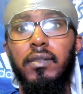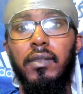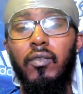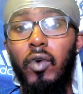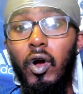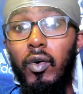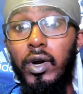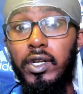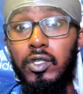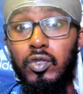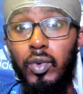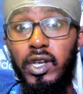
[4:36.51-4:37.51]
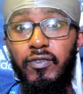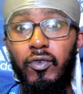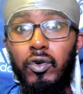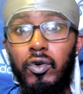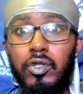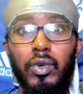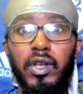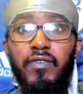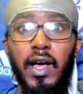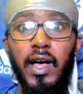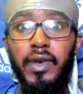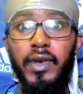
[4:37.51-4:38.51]
We are in
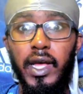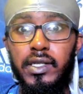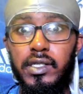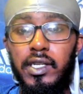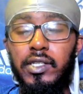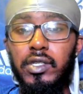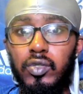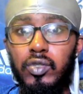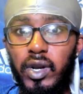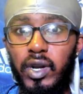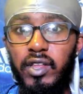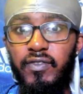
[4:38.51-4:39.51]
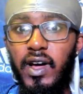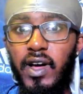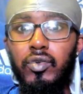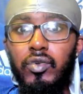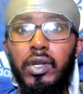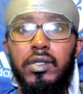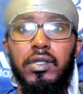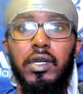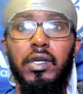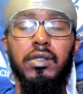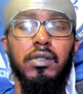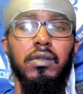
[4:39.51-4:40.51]
24-25. Next season is 25-26.